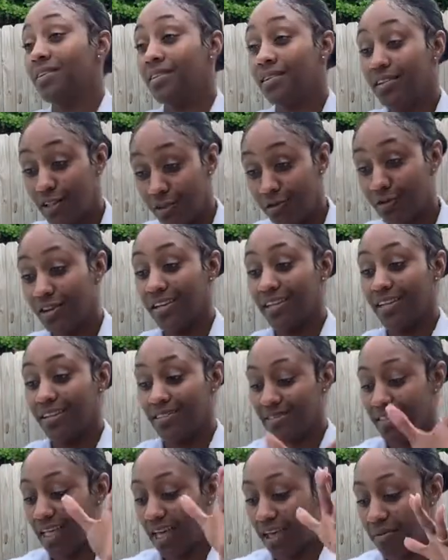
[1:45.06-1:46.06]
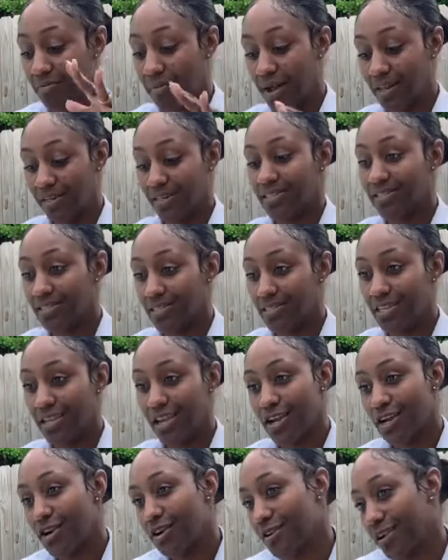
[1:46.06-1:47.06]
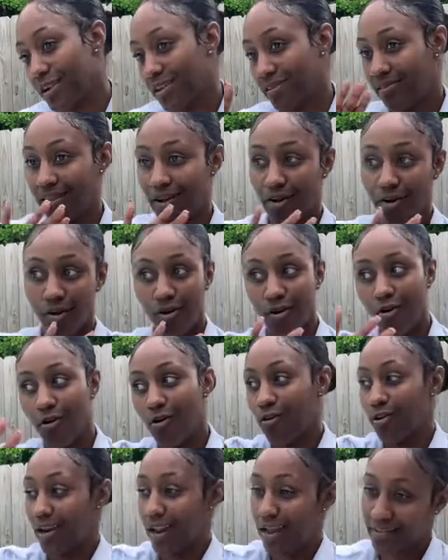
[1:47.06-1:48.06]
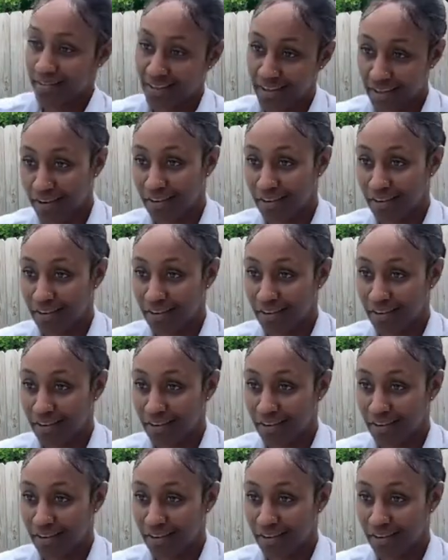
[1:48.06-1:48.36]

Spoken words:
Literally, it's like my desk is here and they're all out there.